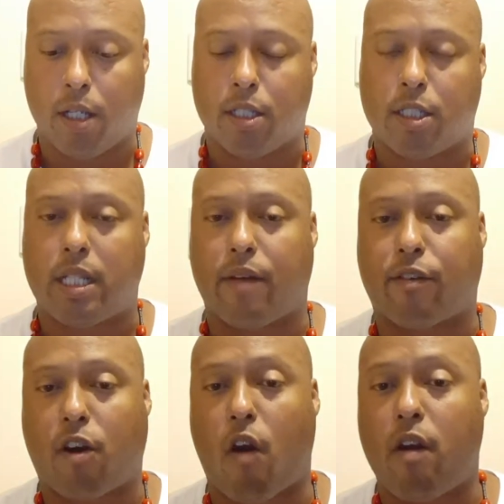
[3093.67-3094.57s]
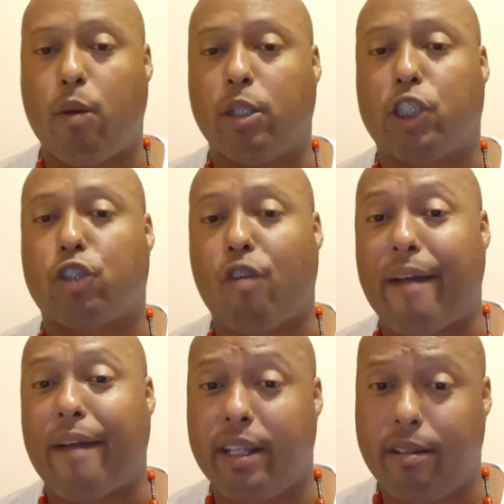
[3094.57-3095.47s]
Steph Curry was
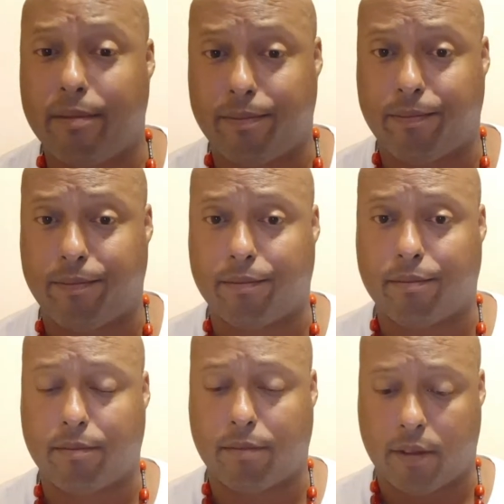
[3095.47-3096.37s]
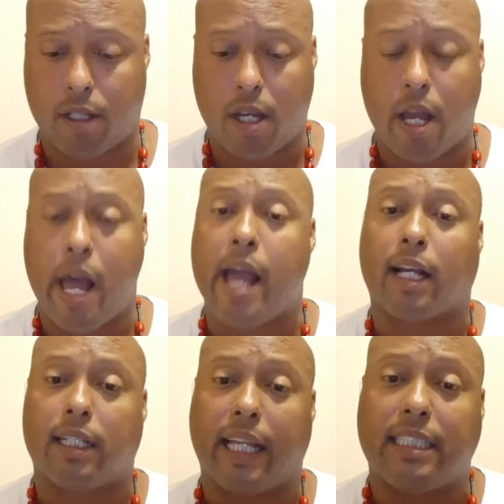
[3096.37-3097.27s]
drafted.
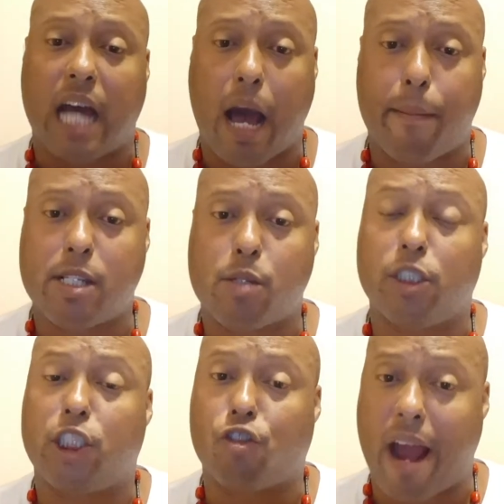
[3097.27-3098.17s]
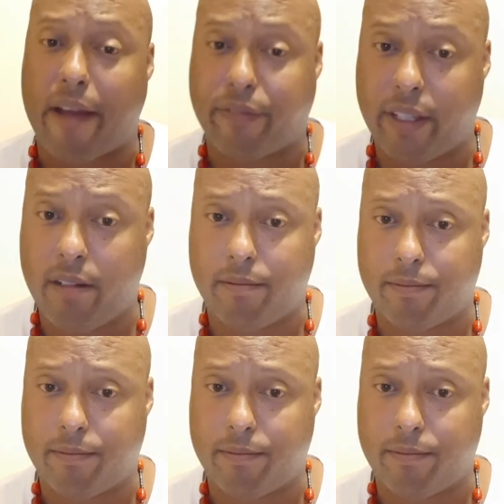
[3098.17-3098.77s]
Klay Thomas was drafted.